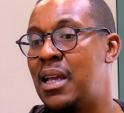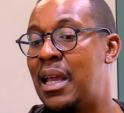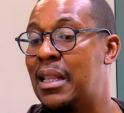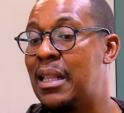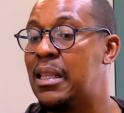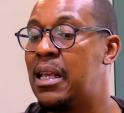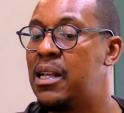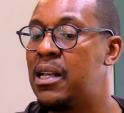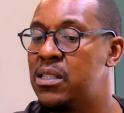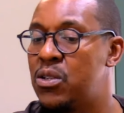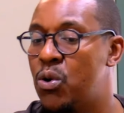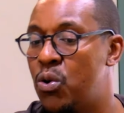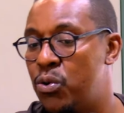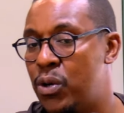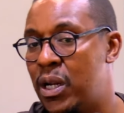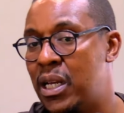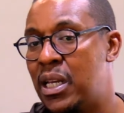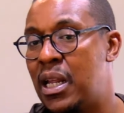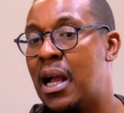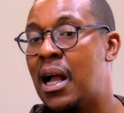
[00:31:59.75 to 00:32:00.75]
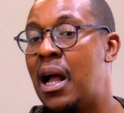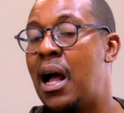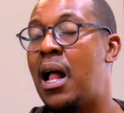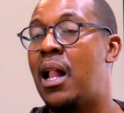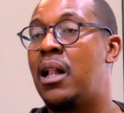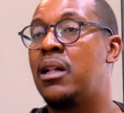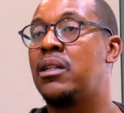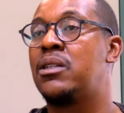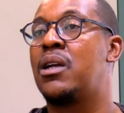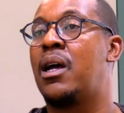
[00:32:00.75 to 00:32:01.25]
and there's already a
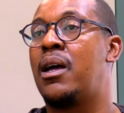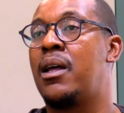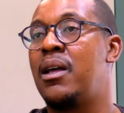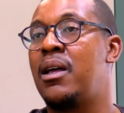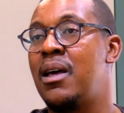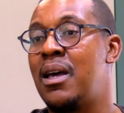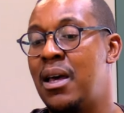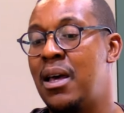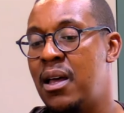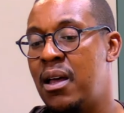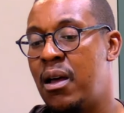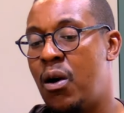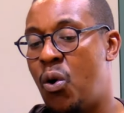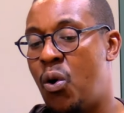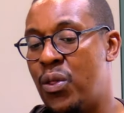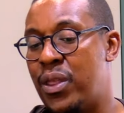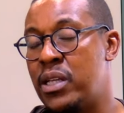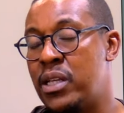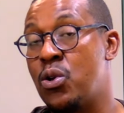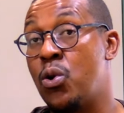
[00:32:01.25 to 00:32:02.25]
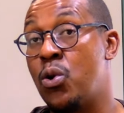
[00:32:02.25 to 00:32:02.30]
culture, or there's